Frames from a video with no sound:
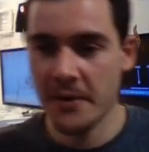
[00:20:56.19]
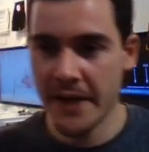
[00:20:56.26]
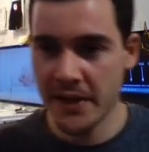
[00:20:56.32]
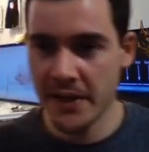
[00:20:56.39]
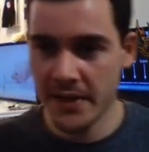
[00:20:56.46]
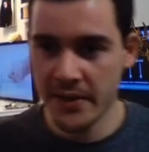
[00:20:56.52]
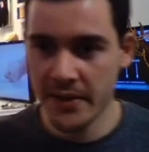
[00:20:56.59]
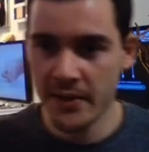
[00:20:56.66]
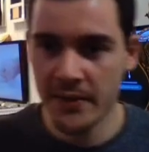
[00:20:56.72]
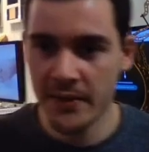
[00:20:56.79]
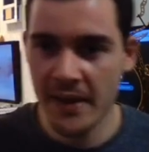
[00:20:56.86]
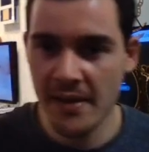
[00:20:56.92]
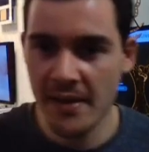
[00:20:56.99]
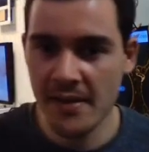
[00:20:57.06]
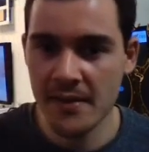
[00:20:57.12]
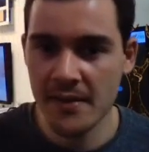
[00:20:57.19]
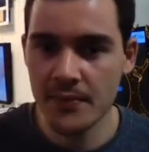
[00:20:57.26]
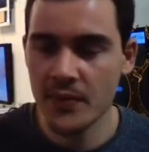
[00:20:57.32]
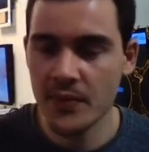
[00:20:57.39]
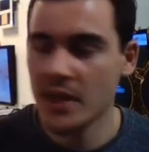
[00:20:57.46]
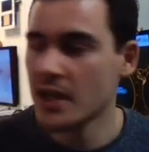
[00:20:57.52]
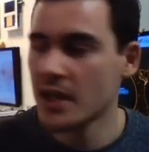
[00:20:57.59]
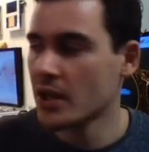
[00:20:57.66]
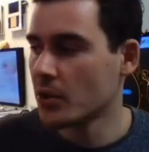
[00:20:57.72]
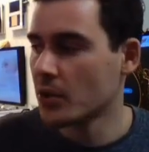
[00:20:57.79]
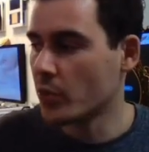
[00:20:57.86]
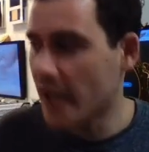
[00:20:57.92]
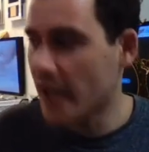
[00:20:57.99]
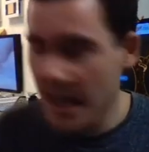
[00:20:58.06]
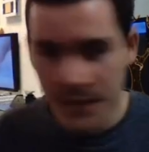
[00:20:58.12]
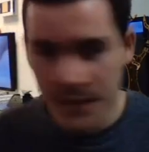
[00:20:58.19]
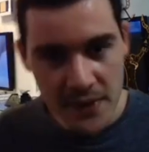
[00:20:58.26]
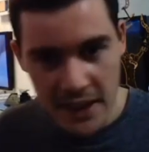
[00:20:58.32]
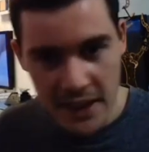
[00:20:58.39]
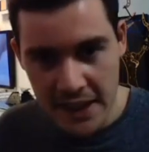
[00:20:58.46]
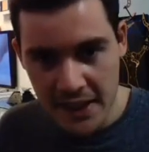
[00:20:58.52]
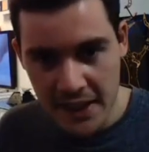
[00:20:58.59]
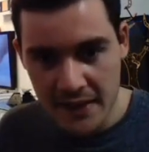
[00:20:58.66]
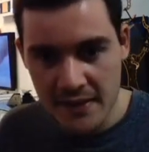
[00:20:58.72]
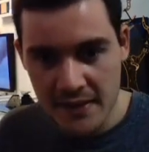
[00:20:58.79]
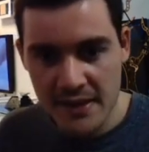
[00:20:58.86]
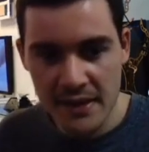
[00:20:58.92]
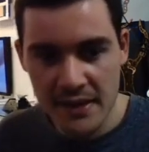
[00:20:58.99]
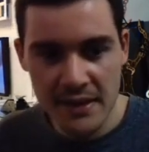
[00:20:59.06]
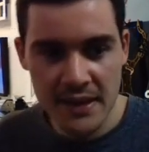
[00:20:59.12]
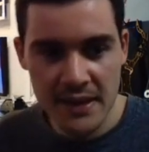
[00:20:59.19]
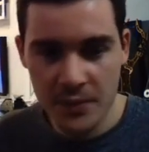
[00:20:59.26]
but it was a software exploration of the system,